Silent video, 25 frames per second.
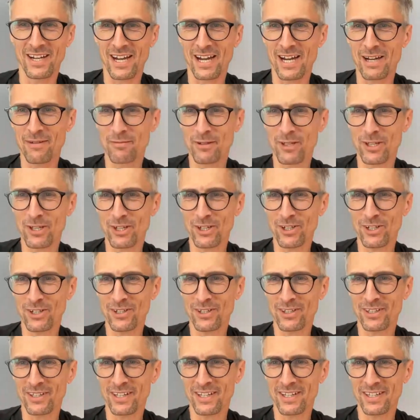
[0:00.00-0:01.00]
I'm
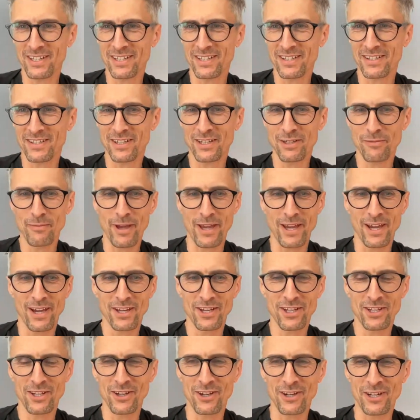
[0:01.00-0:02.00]
good. Nice to see you, man. How
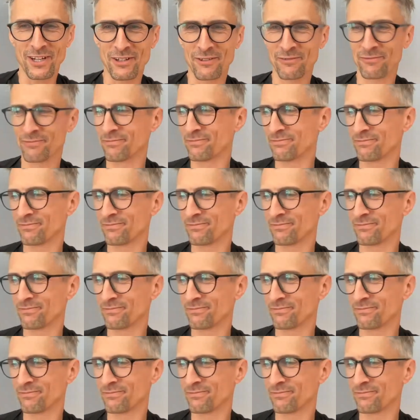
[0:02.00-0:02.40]
you doing?